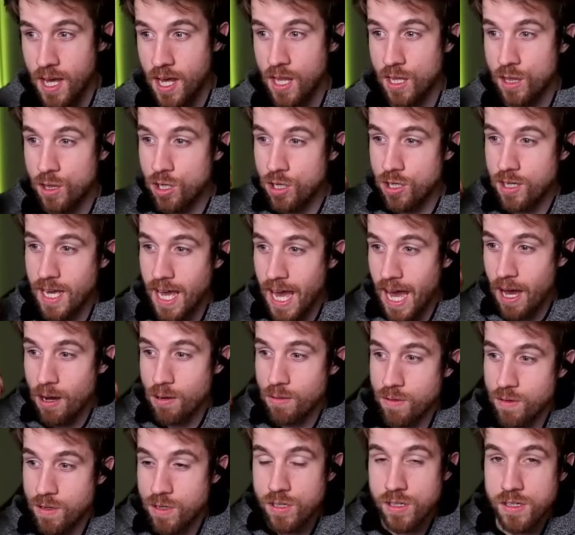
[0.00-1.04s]
Look
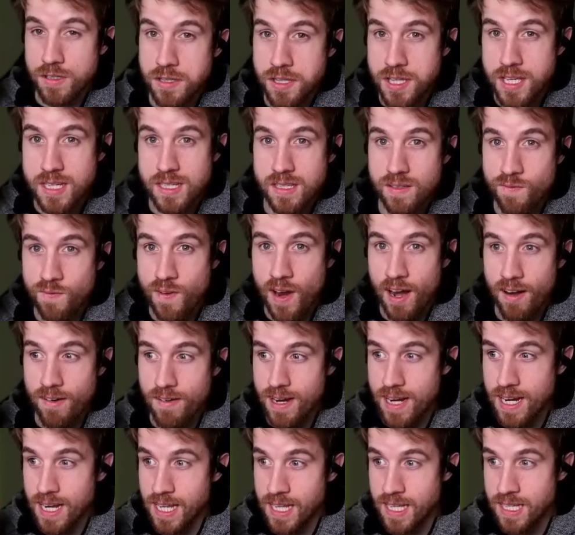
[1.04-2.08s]
how good this
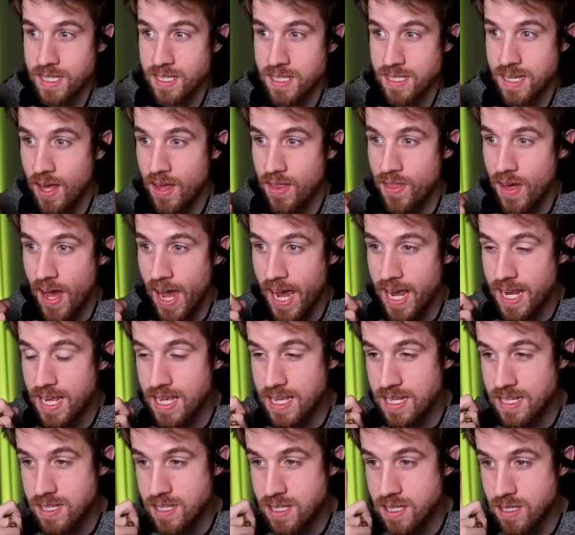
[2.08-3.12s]
variant is. That
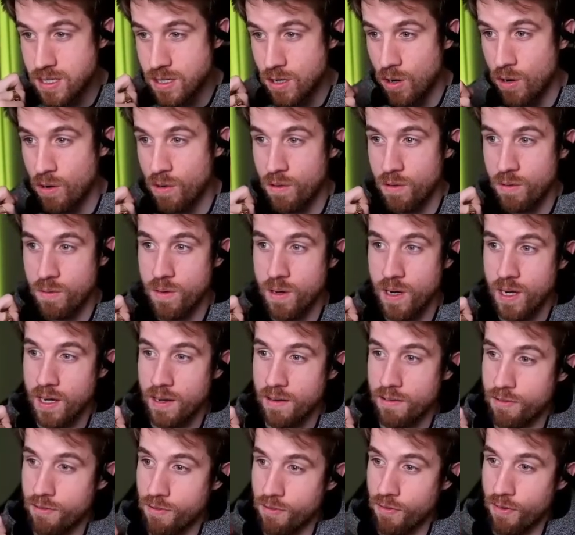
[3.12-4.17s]
is so
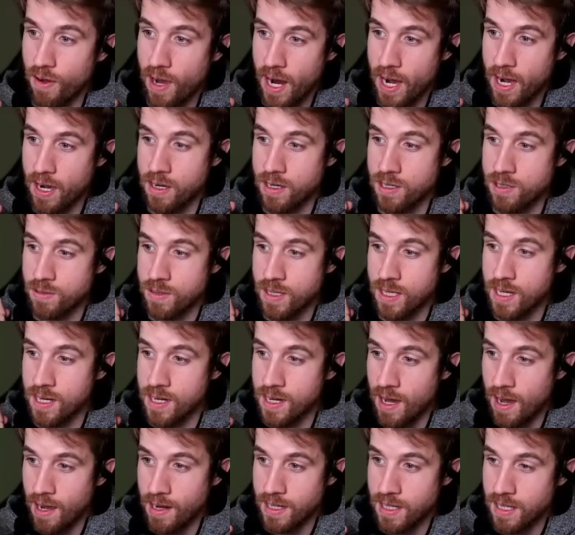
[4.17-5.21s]
fire. You
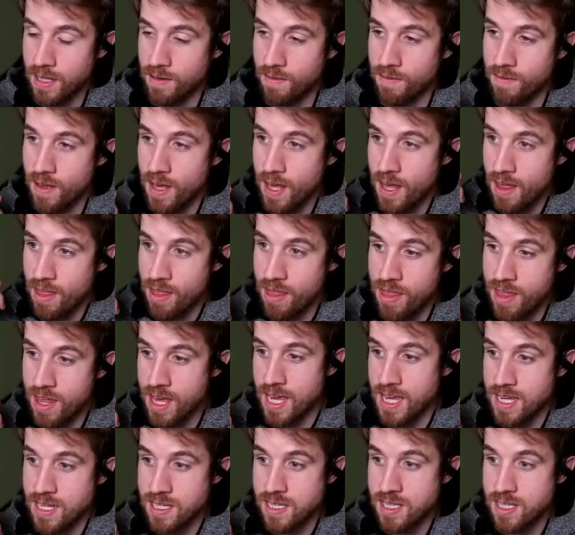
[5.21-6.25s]
cannot give
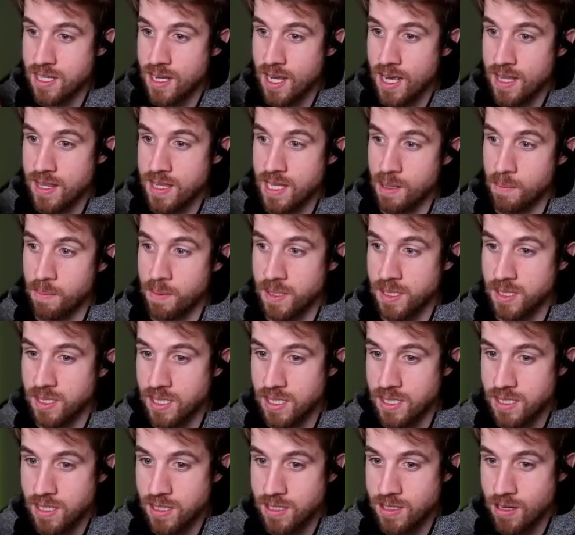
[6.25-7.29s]
this the
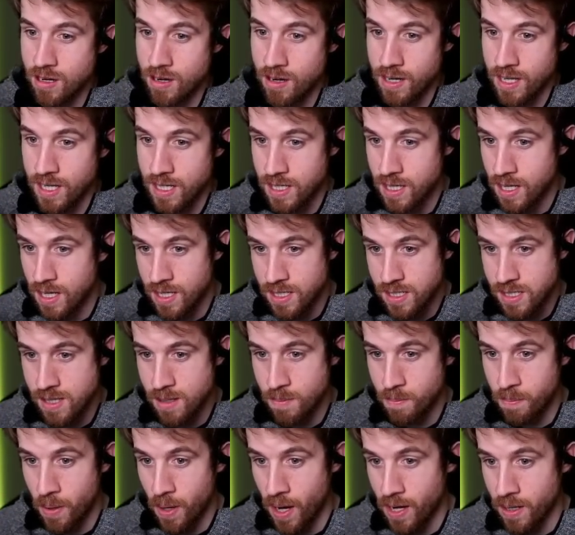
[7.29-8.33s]
ability to turn into
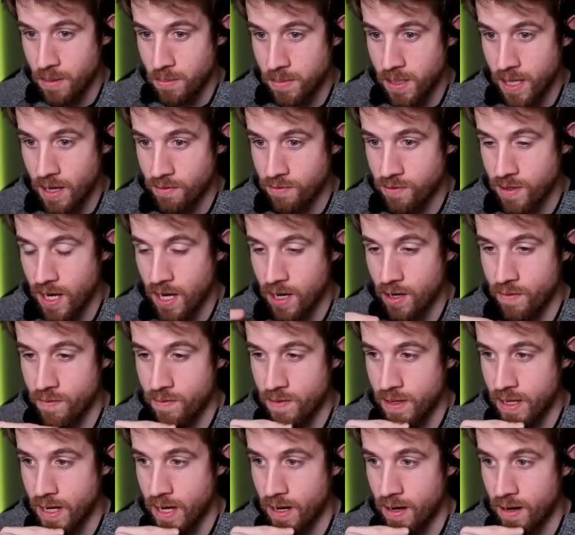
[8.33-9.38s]
the bottom left guy over
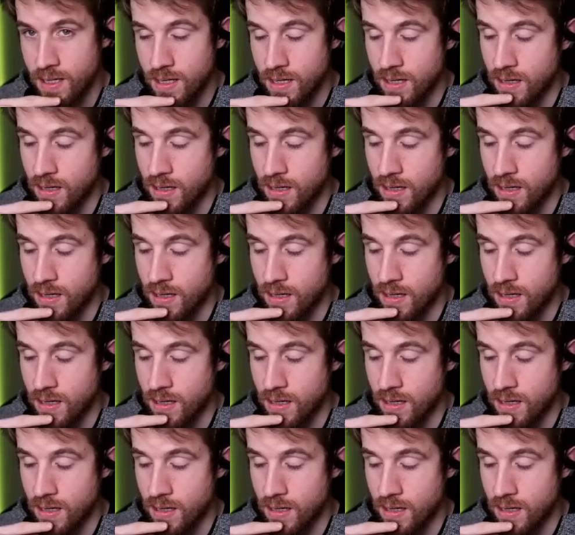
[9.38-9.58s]
there.